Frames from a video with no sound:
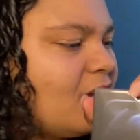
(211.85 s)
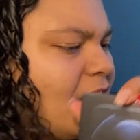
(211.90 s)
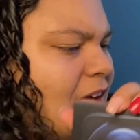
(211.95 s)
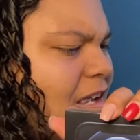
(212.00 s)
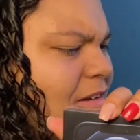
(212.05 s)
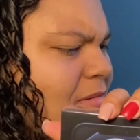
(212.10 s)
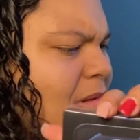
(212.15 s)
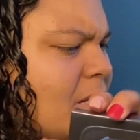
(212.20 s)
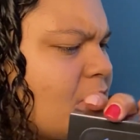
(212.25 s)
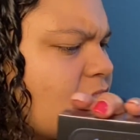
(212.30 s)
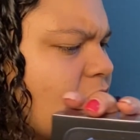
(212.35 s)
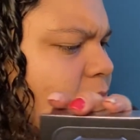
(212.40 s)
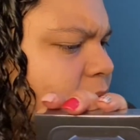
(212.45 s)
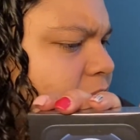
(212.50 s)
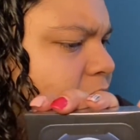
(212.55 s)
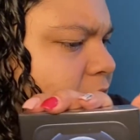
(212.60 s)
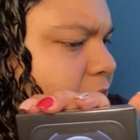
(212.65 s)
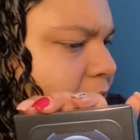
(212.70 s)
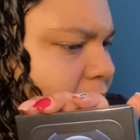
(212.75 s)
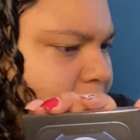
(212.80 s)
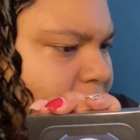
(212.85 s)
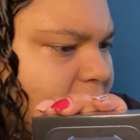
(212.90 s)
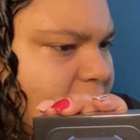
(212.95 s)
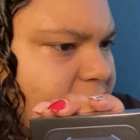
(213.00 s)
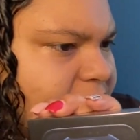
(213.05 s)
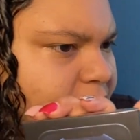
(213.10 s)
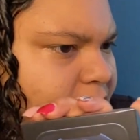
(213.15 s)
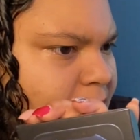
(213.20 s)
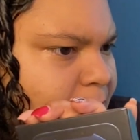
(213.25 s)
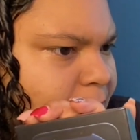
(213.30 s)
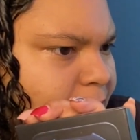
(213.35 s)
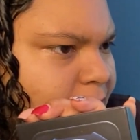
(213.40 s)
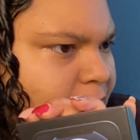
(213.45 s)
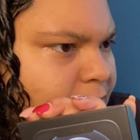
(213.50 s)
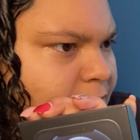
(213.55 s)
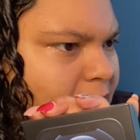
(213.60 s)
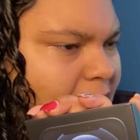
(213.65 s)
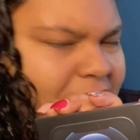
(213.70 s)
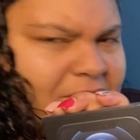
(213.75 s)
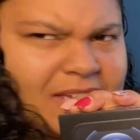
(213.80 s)
I'm not sure what the name is for the blue.
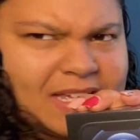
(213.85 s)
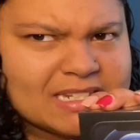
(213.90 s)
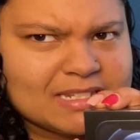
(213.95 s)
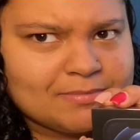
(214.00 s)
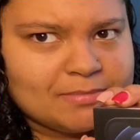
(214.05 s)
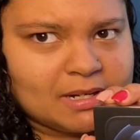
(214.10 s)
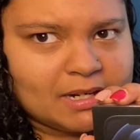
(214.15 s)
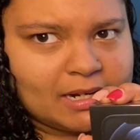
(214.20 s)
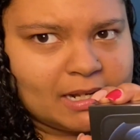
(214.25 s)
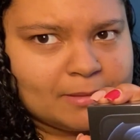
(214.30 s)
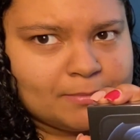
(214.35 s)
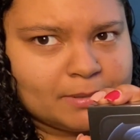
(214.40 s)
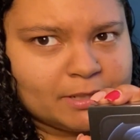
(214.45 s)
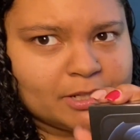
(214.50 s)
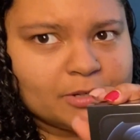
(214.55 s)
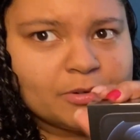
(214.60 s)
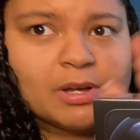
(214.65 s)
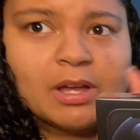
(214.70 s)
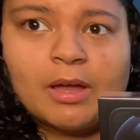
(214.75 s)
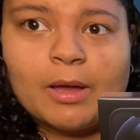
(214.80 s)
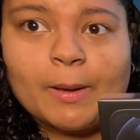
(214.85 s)
I think it's midnight blue,